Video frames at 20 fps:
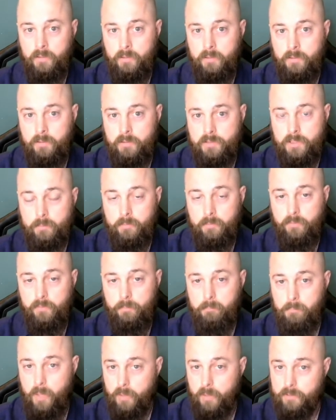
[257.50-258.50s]
Some of the
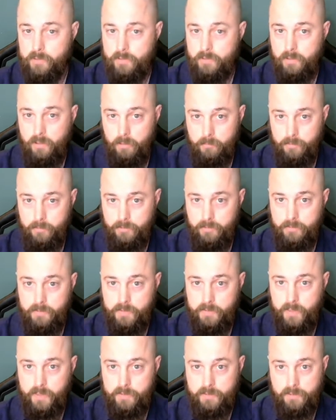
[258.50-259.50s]
most common use
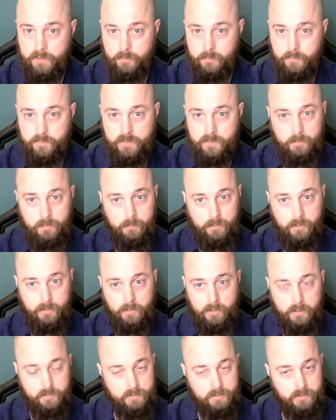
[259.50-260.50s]
cases we've seen with our
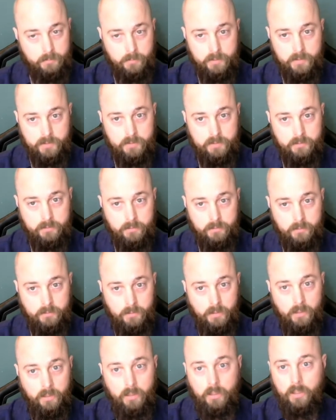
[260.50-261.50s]
customers
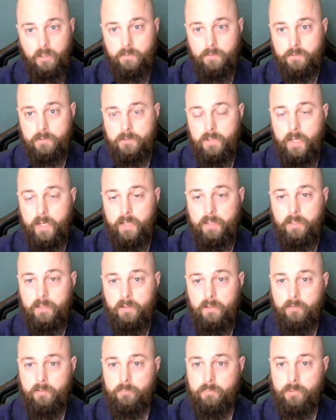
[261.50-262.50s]
are the
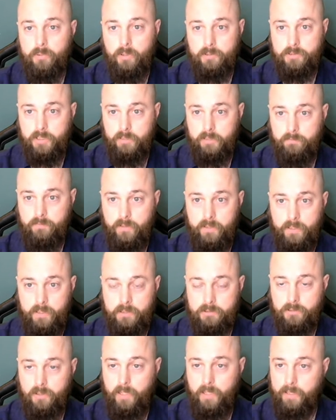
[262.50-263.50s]
tracking of project
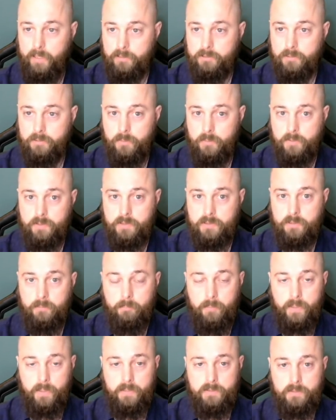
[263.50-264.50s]
financial actuals
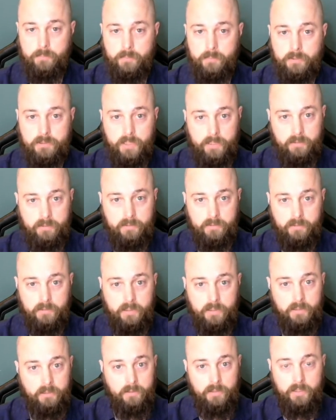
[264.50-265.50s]
compared to
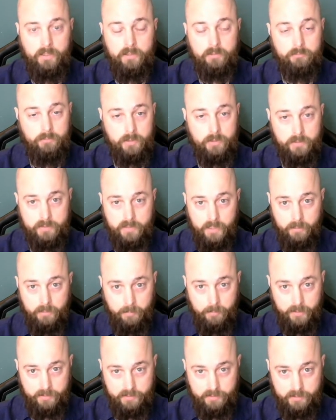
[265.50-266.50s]
projected in a near real-time
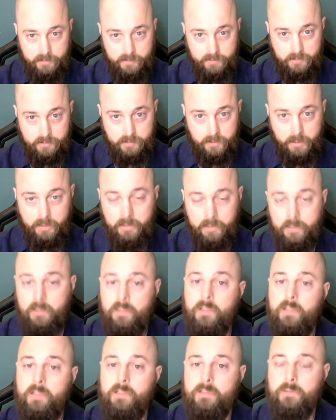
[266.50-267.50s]
basis
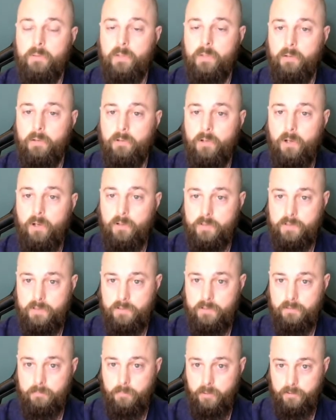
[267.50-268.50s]
to allow
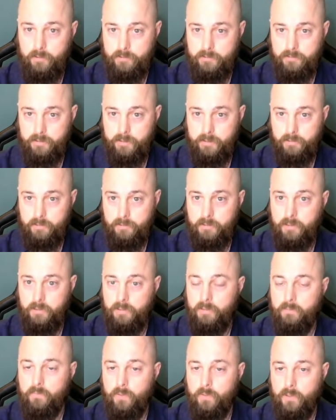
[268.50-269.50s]
constant monitoring
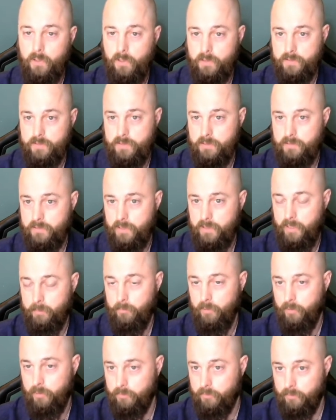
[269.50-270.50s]
for cost and
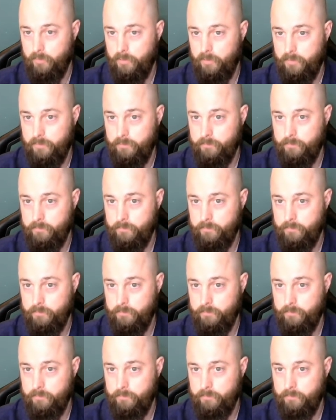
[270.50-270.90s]
time overrun,